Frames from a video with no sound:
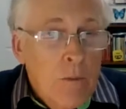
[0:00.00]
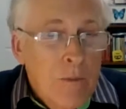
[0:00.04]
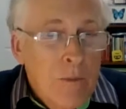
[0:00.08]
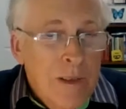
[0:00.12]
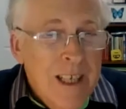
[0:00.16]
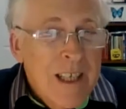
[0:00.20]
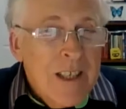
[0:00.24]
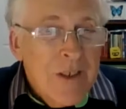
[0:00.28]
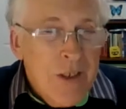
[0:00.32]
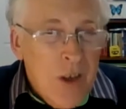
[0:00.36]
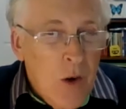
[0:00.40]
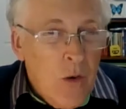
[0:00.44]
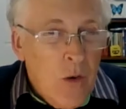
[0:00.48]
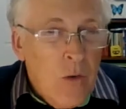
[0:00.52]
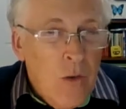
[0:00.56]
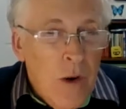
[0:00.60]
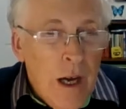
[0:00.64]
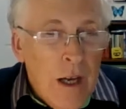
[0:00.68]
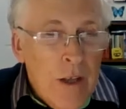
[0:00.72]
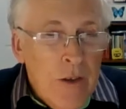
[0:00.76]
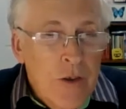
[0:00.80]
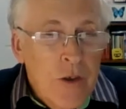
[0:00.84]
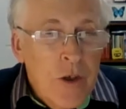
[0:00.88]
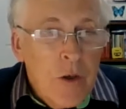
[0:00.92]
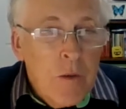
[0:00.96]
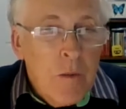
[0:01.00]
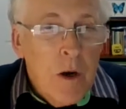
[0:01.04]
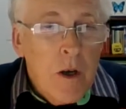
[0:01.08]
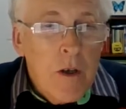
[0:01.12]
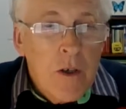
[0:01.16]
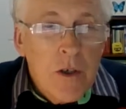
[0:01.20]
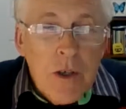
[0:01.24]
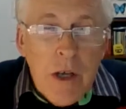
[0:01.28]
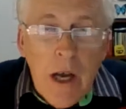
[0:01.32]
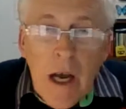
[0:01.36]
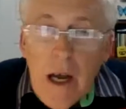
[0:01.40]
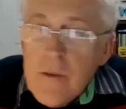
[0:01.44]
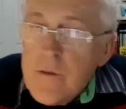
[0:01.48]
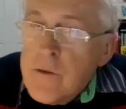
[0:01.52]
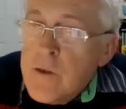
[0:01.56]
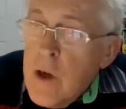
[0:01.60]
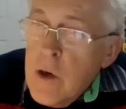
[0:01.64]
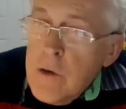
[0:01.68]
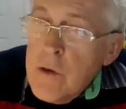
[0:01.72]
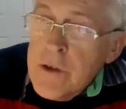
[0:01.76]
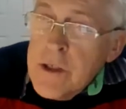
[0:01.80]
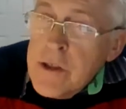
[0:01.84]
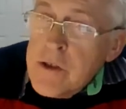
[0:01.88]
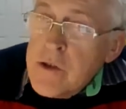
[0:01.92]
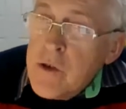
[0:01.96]
Please don't write too much. I've
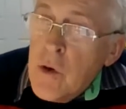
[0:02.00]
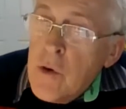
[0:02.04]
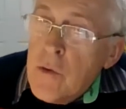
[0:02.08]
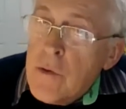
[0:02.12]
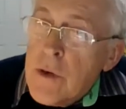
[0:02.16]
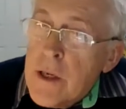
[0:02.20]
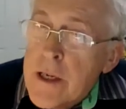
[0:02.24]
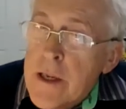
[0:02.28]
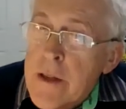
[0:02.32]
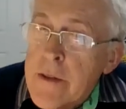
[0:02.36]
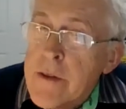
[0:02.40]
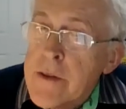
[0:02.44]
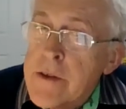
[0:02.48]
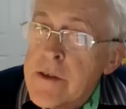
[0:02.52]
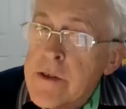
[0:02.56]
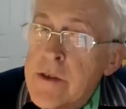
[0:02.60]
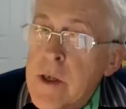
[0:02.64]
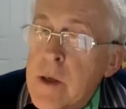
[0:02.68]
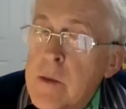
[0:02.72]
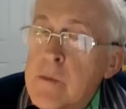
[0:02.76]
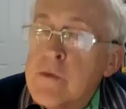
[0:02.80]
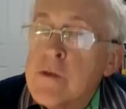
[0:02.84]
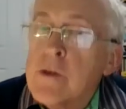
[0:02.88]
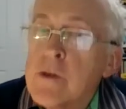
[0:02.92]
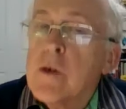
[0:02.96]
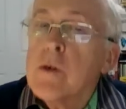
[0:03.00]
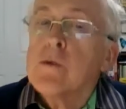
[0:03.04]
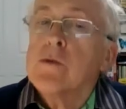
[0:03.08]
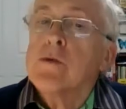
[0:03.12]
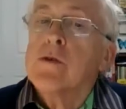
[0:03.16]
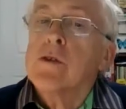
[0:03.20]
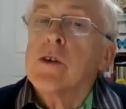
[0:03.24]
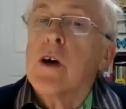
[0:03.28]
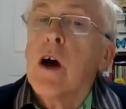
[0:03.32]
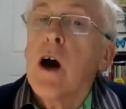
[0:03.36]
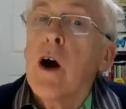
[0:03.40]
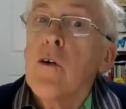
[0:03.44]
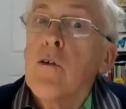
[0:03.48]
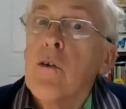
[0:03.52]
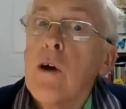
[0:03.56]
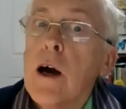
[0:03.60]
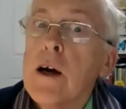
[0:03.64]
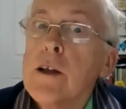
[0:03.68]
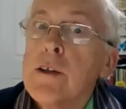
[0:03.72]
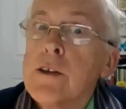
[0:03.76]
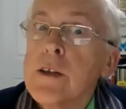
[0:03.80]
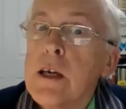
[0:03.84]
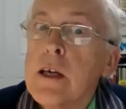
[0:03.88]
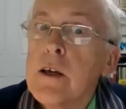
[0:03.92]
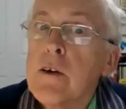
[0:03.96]
noticed already that some students are
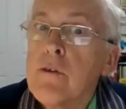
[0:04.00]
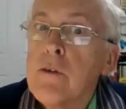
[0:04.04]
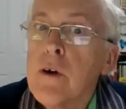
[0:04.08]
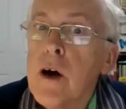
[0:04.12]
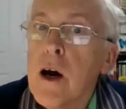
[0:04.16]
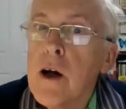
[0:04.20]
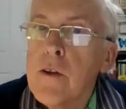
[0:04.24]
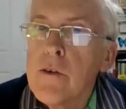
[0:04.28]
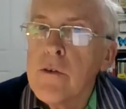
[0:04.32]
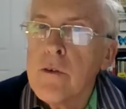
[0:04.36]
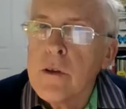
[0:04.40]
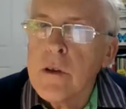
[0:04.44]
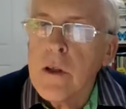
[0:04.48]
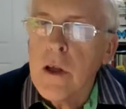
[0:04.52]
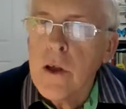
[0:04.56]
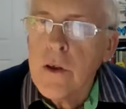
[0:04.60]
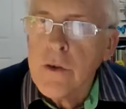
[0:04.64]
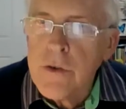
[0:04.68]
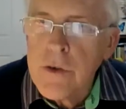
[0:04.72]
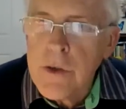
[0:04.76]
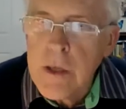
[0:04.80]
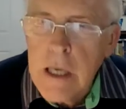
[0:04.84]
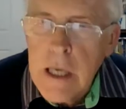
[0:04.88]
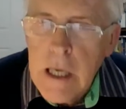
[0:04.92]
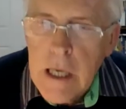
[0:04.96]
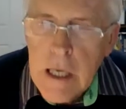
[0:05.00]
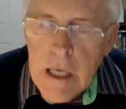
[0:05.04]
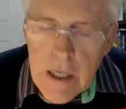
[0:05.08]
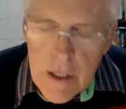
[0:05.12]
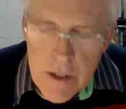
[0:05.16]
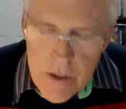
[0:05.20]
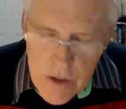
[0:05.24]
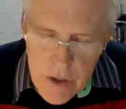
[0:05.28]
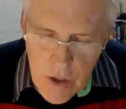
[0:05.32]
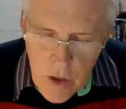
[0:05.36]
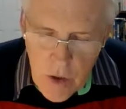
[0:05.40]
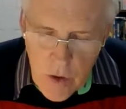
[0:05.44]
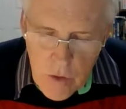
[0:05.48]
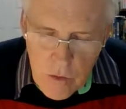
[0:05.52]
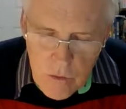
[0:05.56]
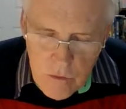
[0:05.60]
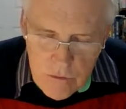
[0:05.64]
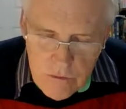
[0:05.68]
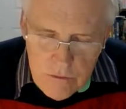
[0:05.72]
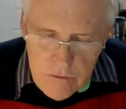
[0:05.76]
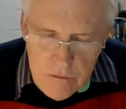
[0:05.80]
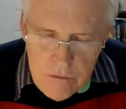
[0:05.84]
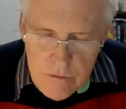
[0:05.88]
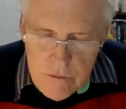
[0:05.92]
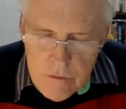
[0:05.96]
writing rather a lot, so
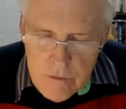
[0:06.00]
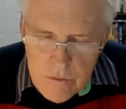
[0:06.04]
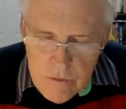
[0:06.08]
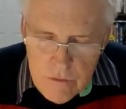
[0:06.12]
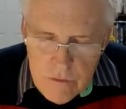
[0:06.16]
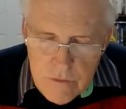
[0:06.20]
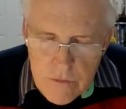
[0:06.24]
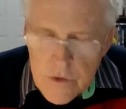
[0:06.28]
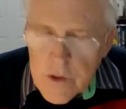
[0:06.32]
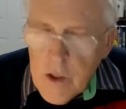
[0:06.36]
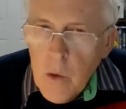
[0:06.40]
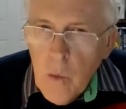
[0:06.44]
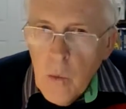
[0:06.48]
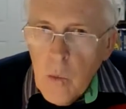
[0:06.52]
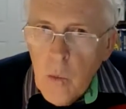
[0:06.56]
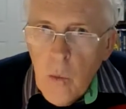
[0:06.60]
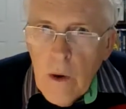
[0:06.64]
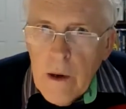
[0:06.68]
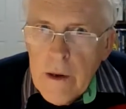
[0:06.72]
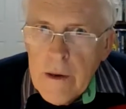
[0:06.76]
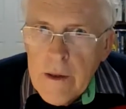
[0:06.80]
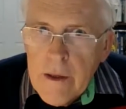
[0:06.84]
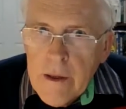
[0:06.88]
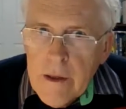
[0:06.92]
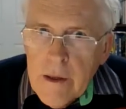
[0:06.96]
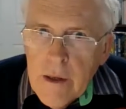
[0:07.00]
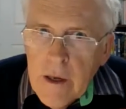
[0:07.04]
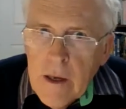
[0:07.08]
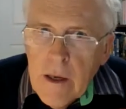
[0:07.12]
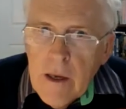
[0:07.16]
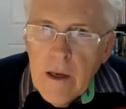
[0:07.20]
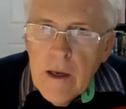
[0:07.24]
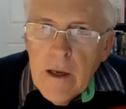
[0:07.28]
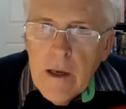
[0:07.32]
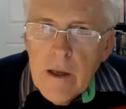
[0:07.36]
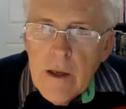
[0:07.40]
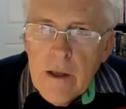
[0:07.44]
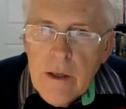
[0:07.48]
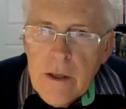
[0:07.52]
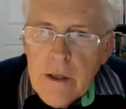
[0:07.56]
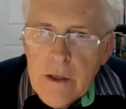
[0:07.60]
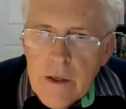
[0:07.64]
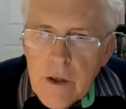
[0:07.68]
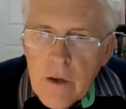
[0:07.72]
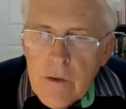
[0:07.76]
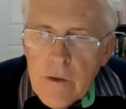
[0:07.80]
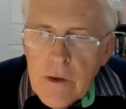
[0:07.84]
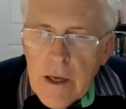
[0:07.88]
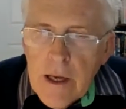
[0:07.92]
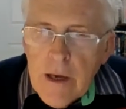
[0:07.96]
don't worry, you
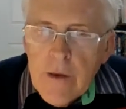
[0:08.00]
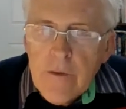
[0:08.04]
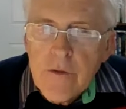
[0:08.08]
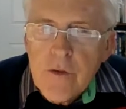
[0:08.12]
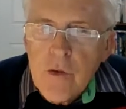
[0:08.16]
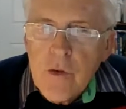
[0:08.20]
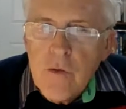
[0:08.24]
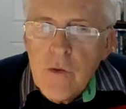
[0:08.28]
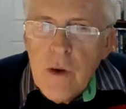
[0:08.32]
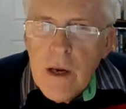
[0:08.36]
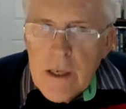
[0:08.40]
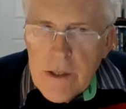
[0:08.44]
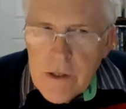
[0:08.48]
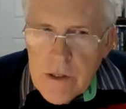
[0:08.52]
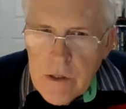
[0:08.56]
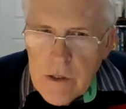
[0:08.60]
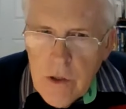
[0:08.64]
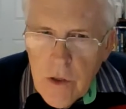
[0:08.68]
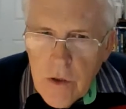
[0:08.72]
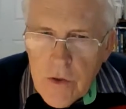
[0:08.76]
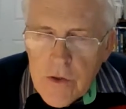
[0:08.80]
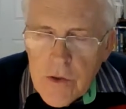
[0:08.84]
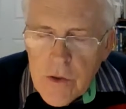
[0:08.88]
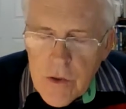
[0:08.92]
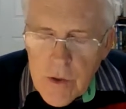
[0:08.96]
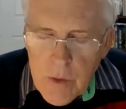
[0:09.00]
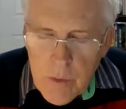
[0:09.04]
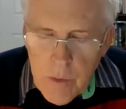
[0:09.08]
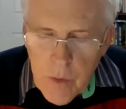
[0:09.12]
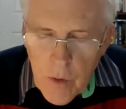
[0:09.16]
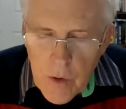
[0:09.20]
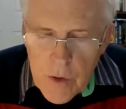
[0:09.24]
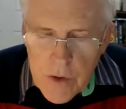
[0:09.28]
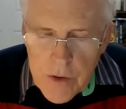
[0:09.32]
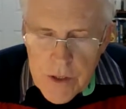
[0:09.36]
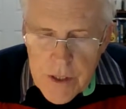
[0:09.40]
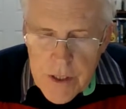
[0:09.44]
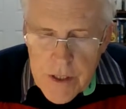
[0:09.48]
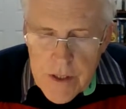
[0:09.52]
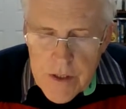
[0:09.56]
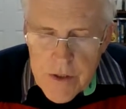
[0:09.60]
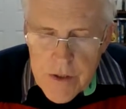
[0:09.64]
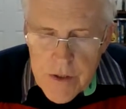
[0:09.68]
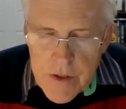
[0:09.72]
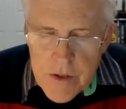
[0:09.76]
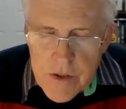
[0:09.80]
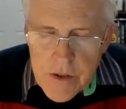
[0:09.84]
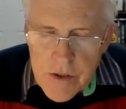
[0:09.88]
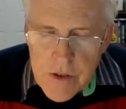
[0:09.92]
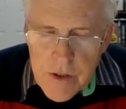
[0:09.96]
don't have to write a lot. The point
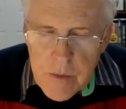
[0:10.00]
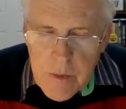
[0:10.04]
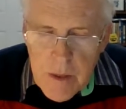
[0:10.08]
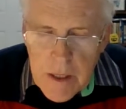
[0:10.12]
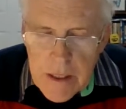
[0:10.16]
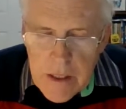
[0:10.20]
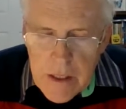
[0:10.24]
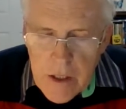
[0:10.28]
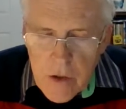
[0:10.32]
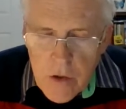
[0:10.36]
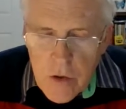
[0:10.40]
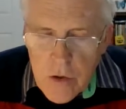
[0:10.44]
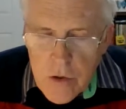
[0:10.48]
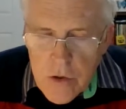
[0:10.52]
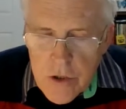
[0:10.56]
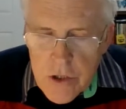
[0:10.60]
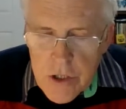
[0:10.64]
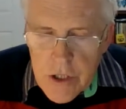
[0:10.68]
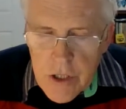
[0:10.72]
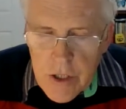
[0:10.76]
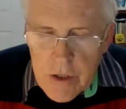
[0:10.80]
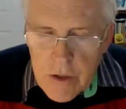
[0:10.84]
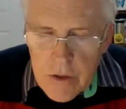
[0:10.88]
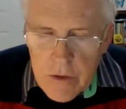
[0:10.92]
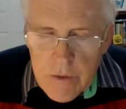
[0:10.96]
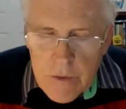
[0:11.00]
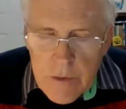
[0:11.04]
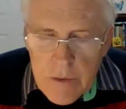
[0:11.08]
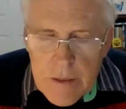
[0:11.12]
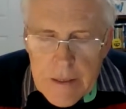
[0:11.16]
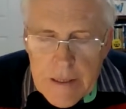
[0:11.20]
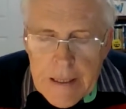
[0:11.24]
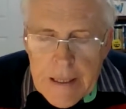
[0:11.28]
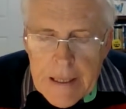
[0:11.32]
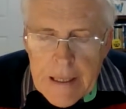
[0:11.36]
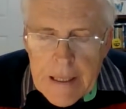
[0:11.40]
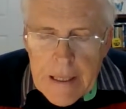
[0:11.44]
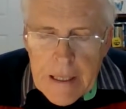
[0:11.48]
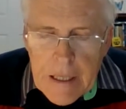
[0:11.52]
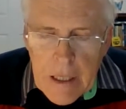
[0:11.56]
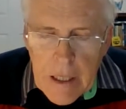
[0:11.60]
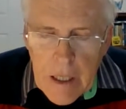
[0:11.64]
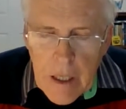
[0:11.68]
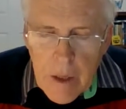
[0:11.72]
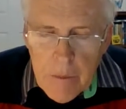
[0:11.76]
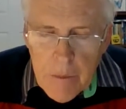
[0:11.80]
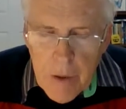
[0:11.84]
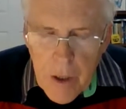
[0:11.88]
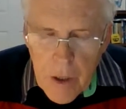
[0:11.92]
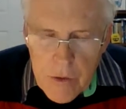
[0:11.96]
is to make a good journal
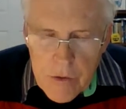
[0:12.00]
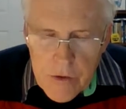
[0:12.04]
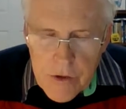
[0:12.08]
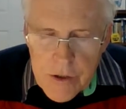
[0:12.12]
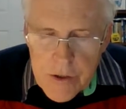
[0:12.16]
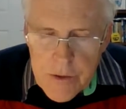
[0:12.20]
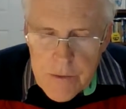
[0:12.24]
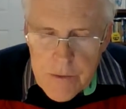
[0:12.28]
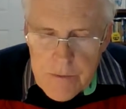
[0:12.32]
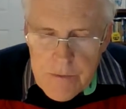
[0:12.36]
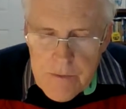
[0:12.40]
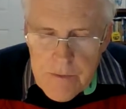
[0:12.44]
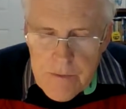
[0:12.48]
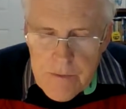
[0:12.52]
post.